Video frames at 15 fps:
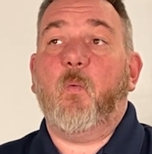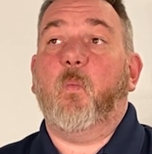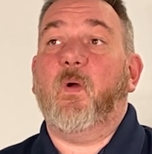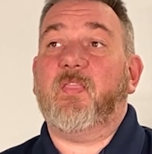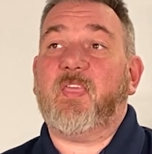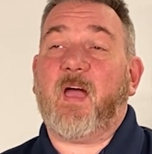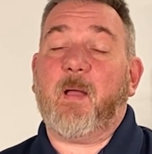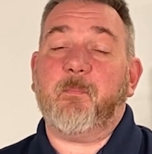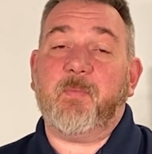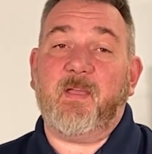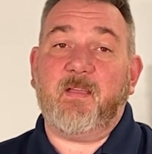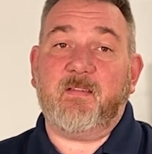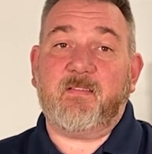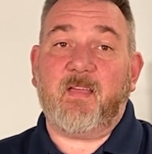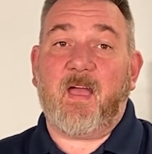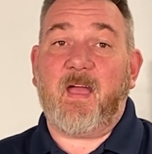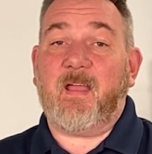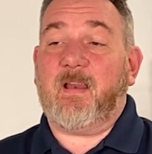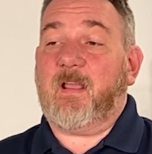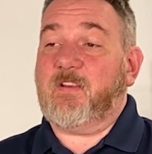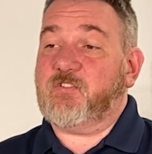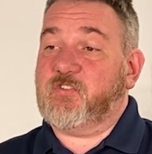With that being
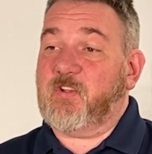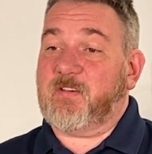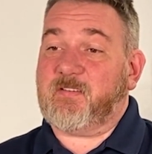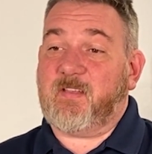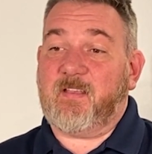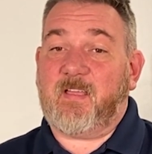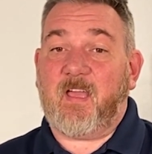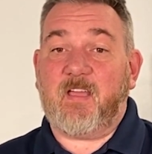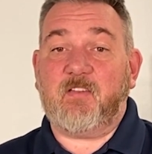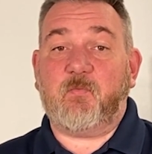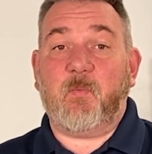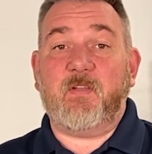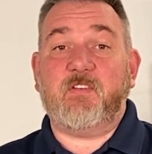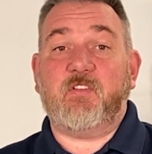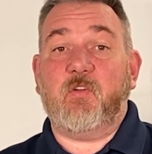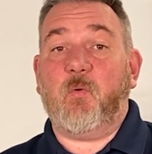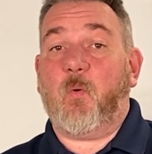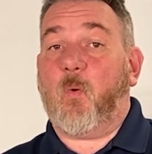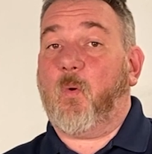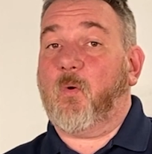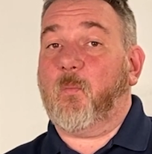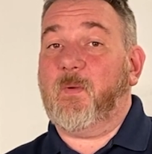said, just in case we do
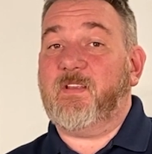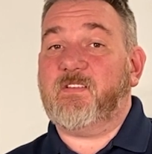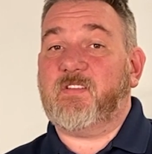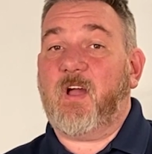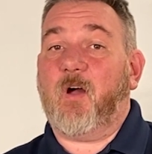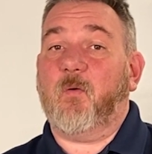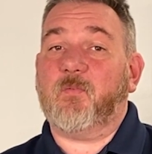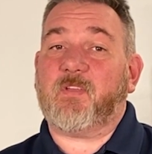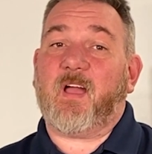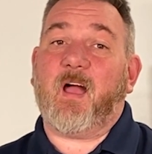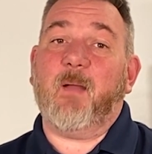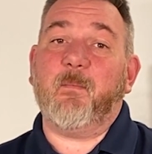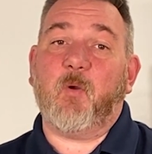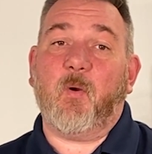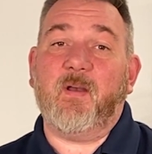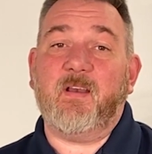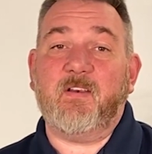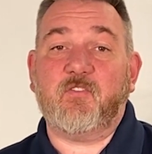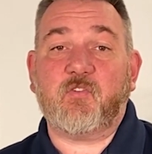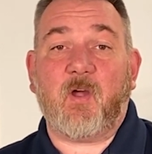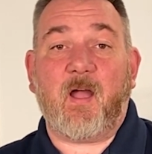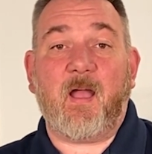or we don't, I'm going
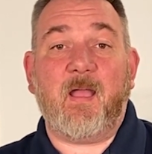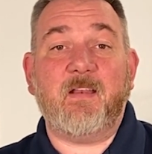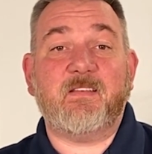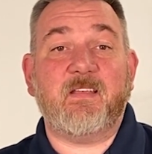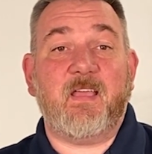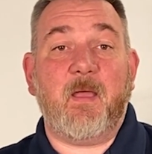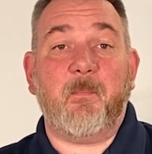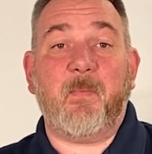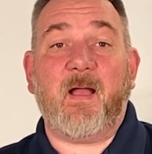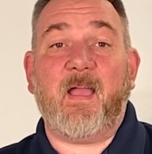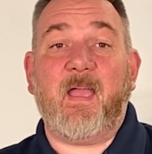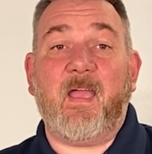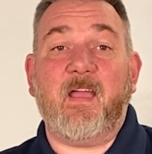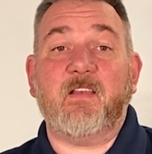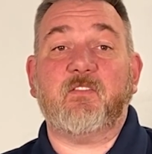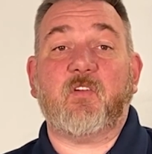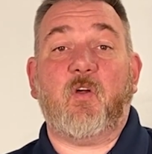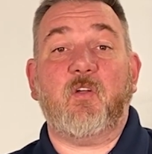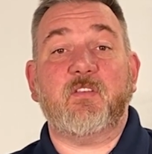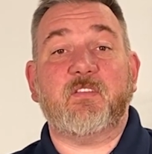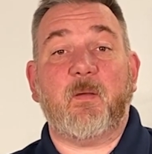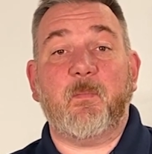to try to get my hands
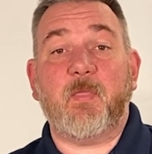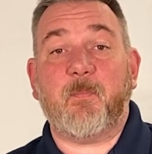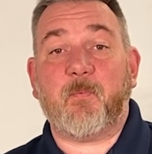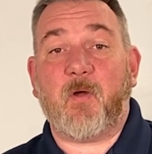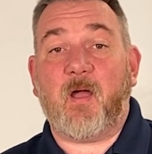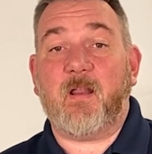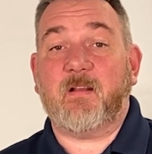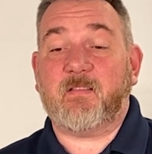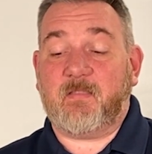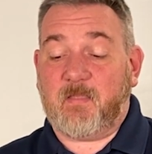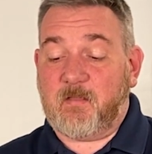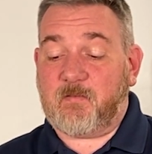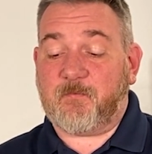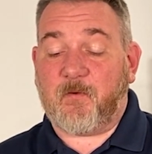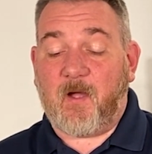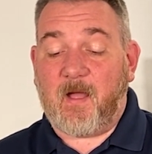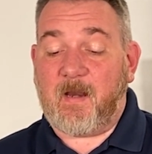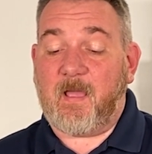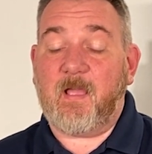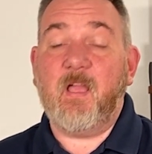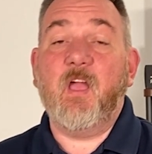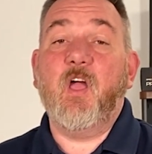on some of the product this
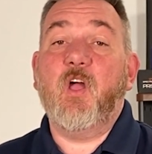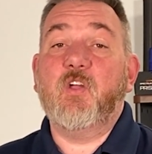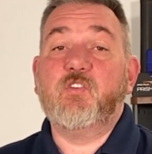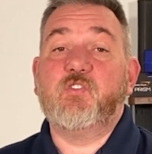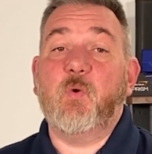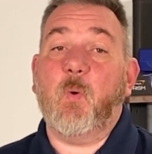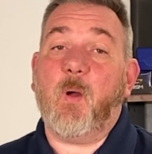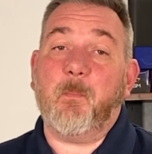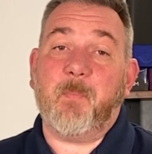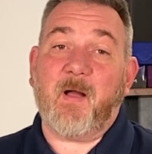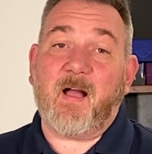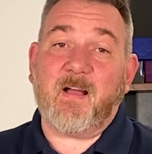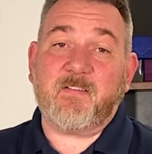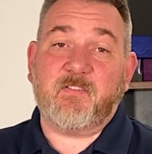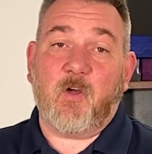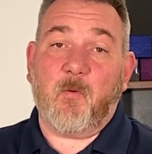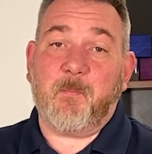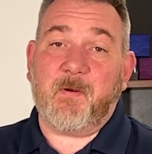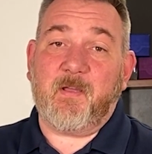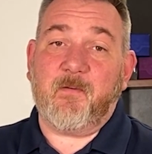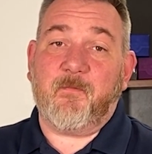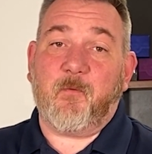Friday, do a box
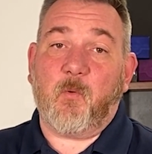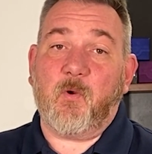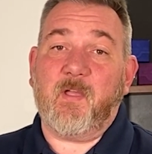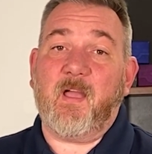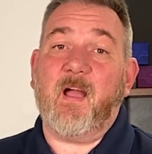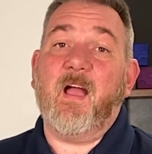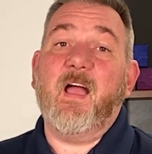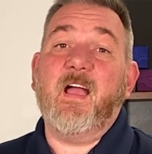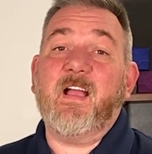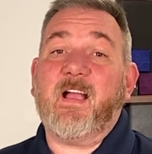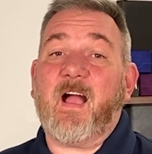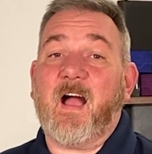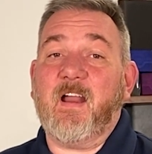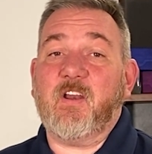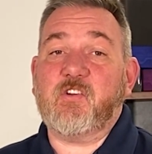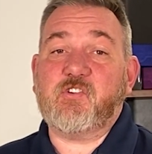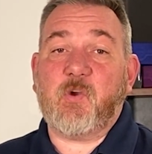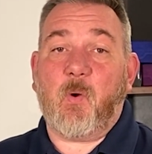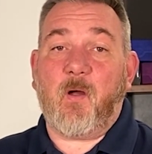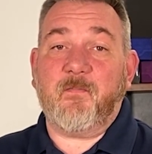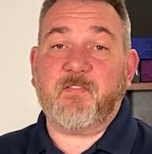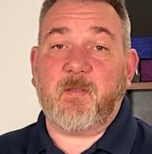opening for you, kind of
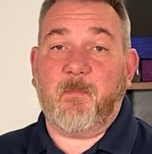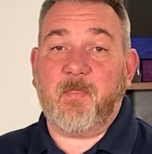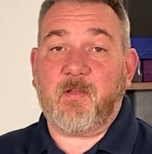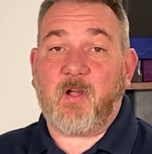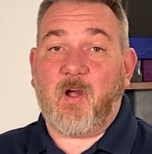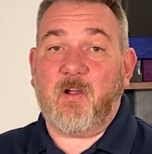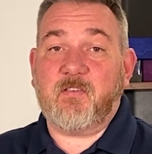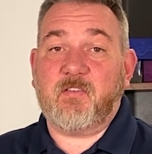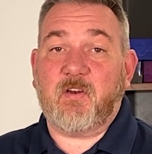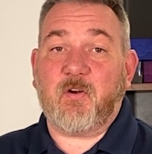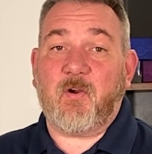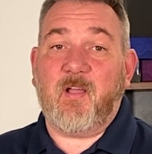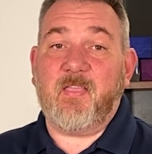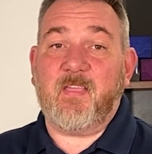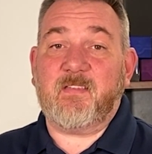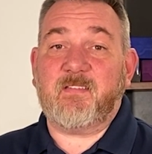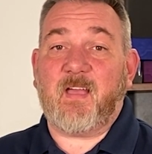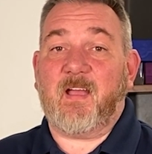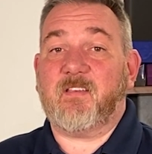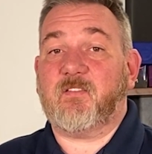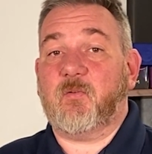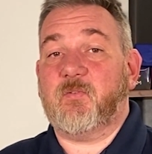show off some of the cards that are in the
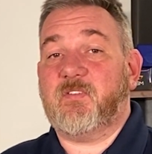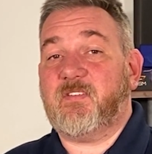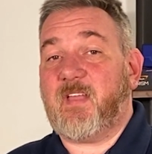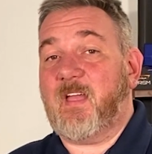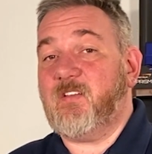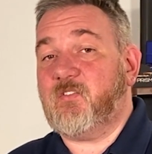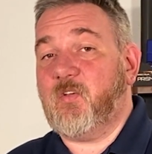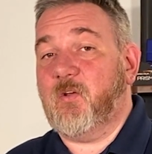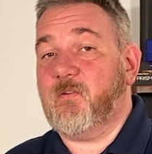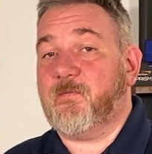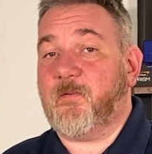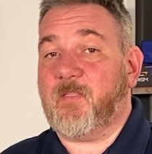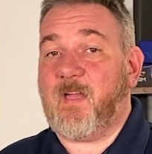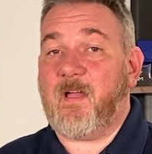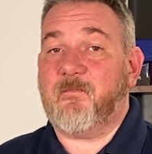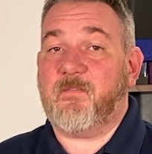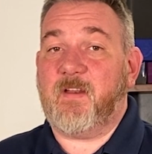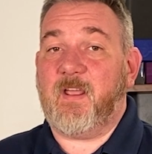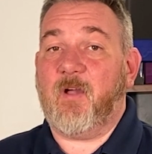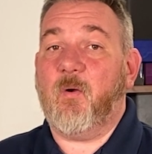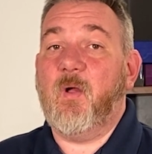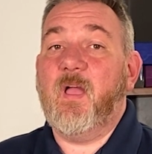set. So stay tuned for that
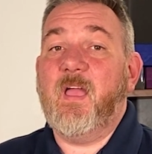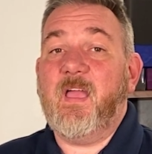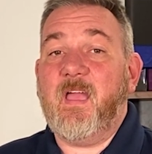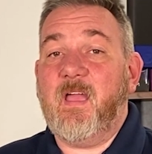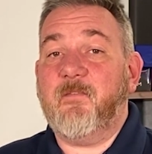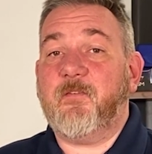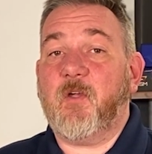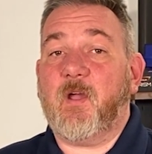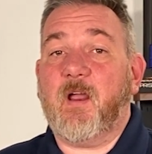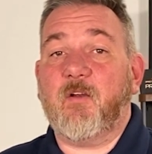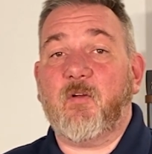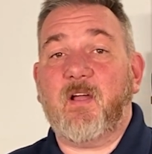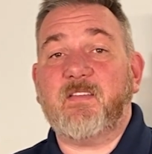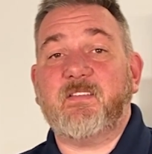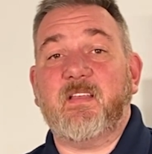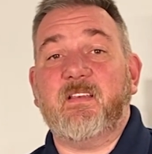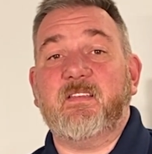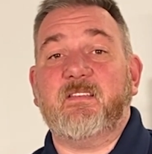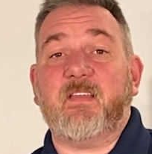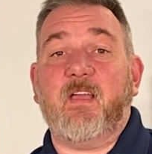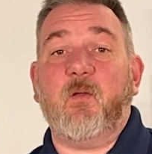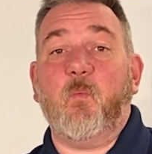video if you're interested
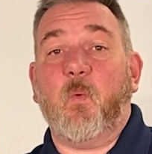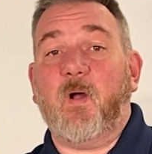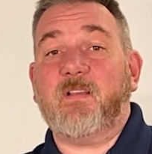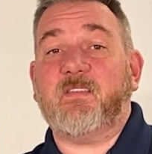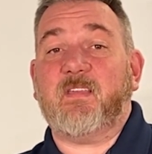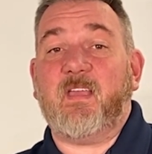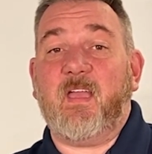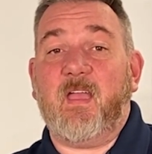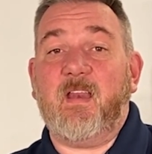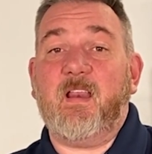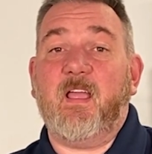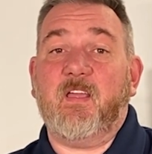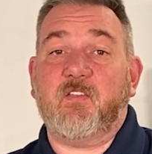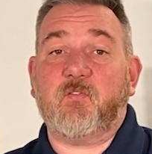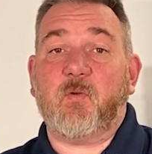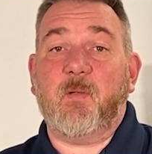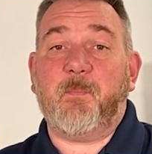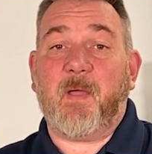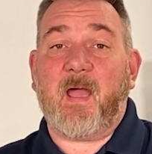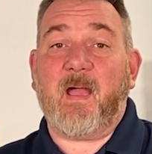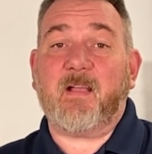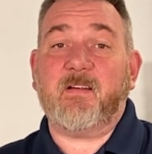in seeing what's in History
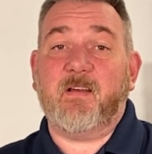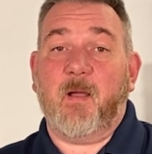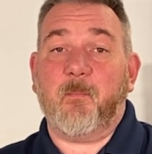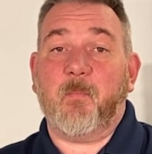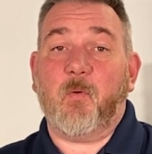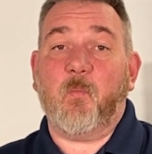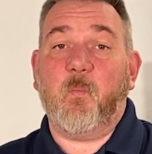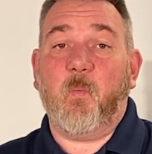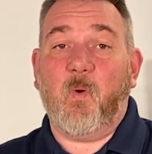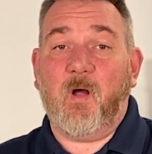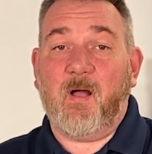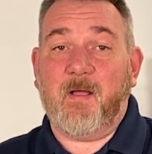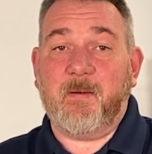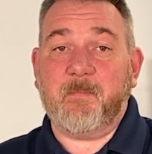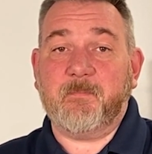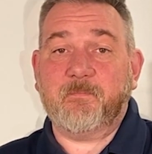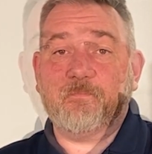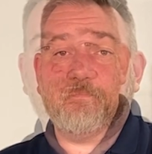Pack number 1.